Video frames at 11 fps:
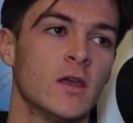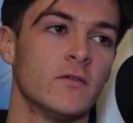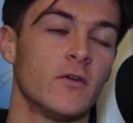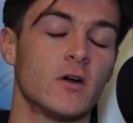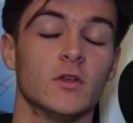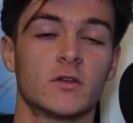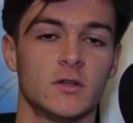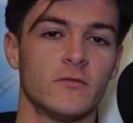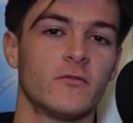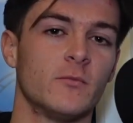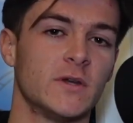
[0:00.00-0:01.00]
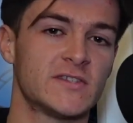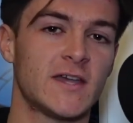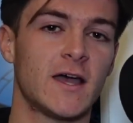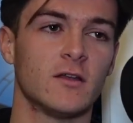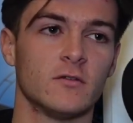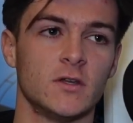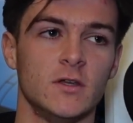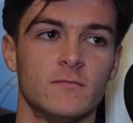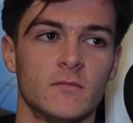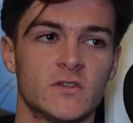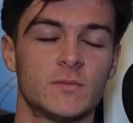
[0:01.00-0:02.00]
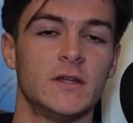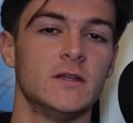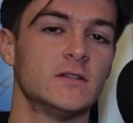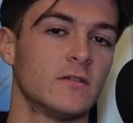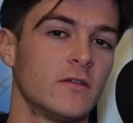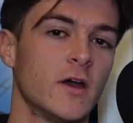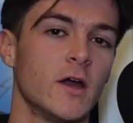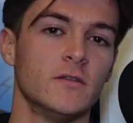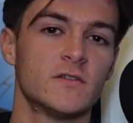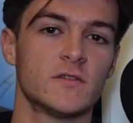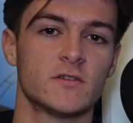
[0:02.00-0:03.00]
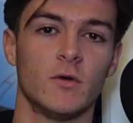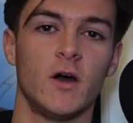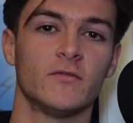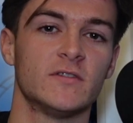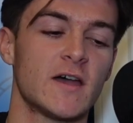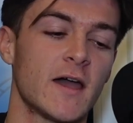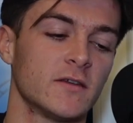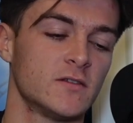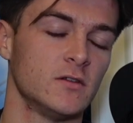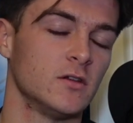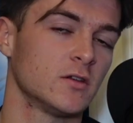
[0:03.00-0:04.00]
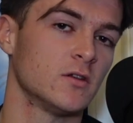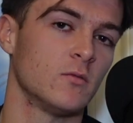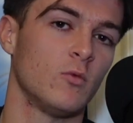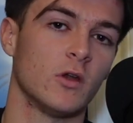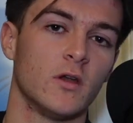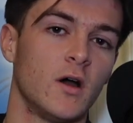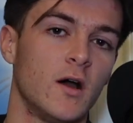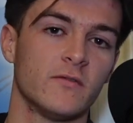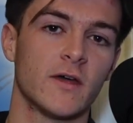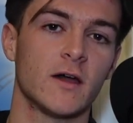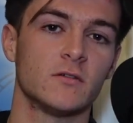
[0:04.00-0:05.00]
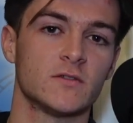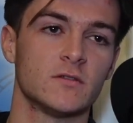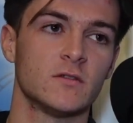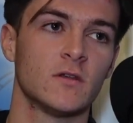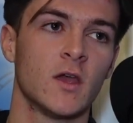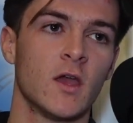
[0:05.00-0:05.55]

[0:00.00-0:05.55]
If I were looking at it from my salary, I split it into thirds. So after tax, you're looking at £1,500.